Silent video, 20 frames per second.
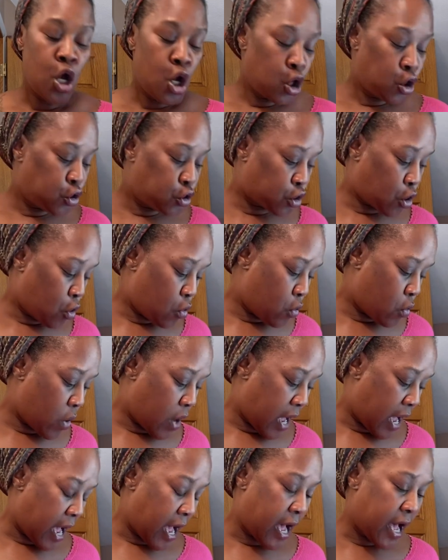So
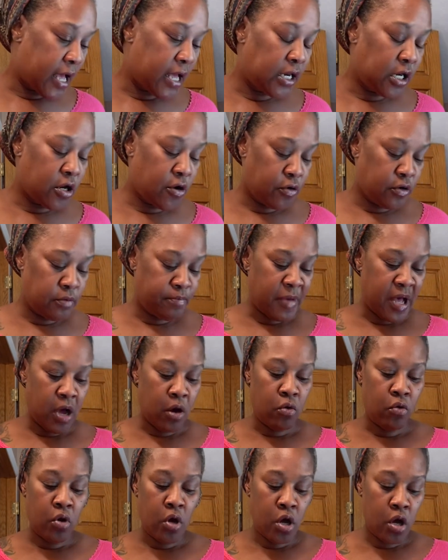I learned
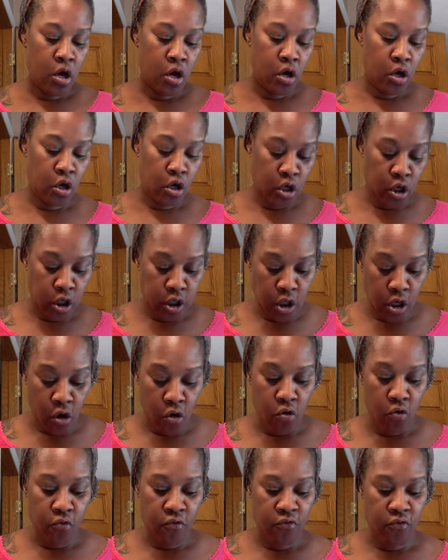about
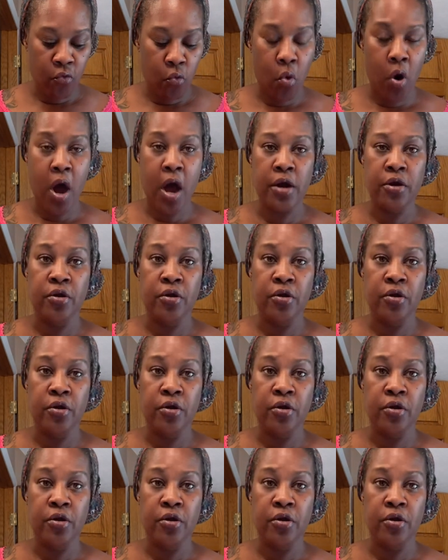clove water.